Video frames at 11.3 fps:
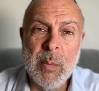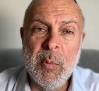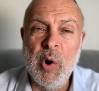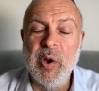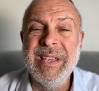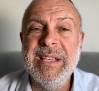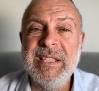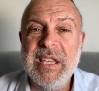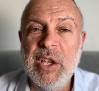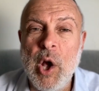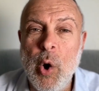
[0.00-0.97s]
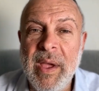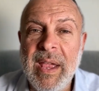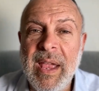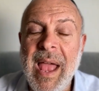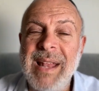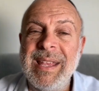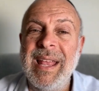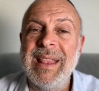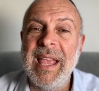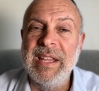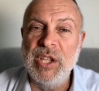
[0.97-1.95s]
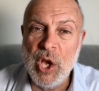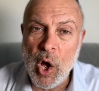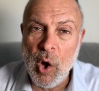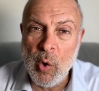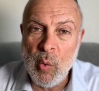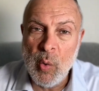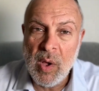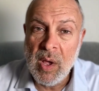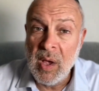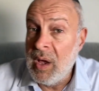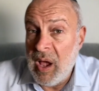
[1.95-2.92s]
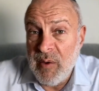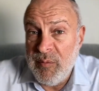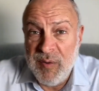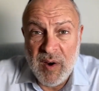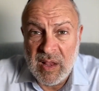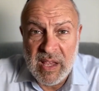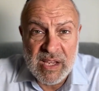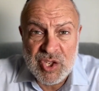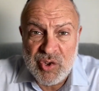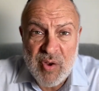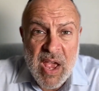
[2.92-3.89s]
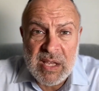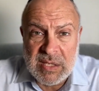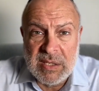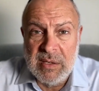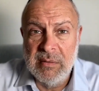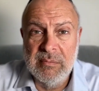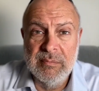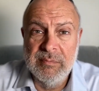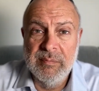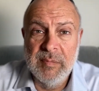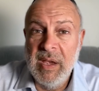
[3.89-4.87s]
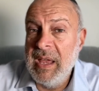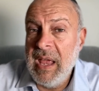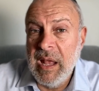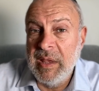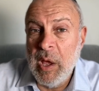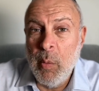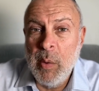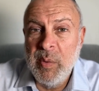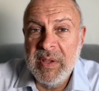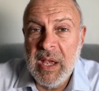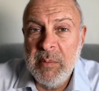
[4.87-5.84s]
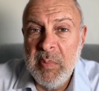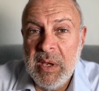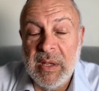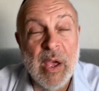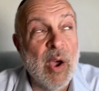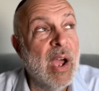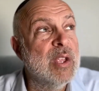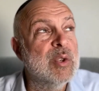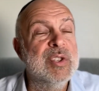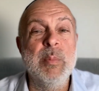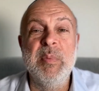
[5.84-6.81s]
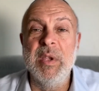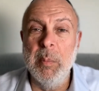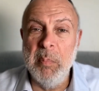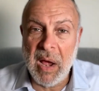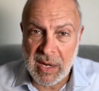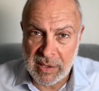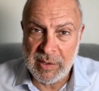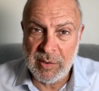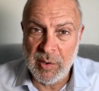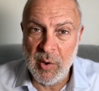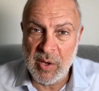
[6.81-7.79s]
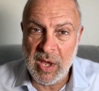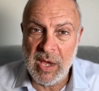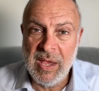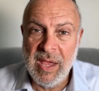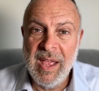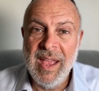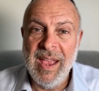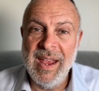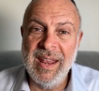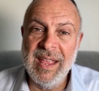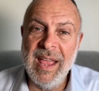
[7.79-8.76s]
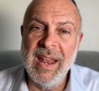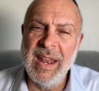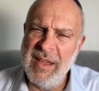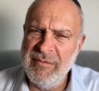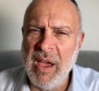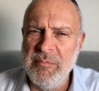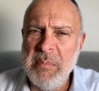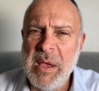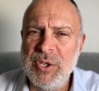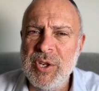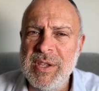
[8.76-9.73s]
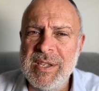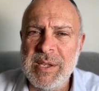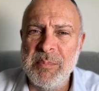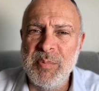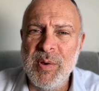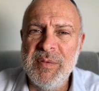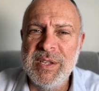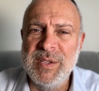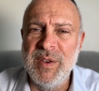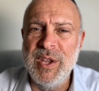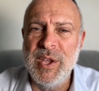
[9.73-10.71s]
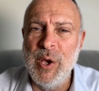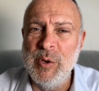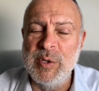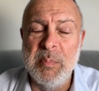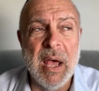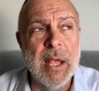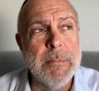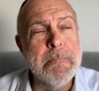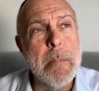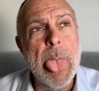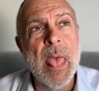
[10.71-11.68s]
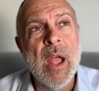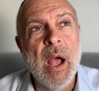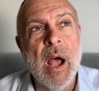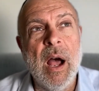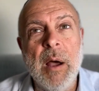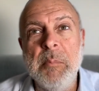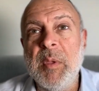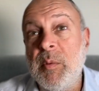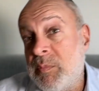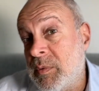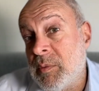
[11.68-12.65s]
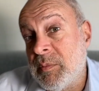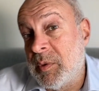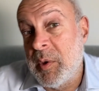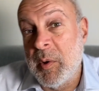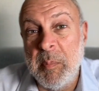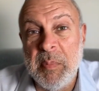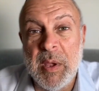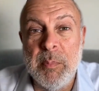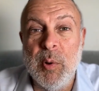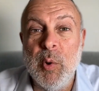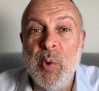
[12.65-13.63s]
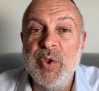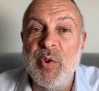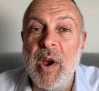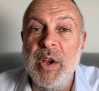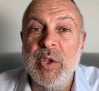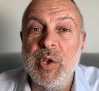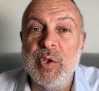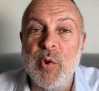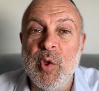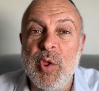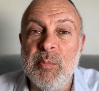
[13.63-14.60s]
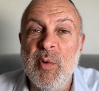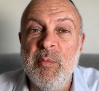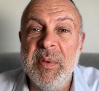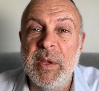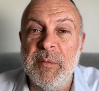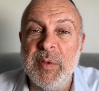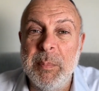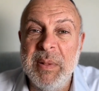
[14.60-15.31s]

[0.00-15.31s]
who are more easygoing and can let go have far less stress. Again, now why would that be? Now I used to be a pilot, okay? And again, I've, I've mentioned this on previous videos, but uh, there are people who are trying to control the movement of the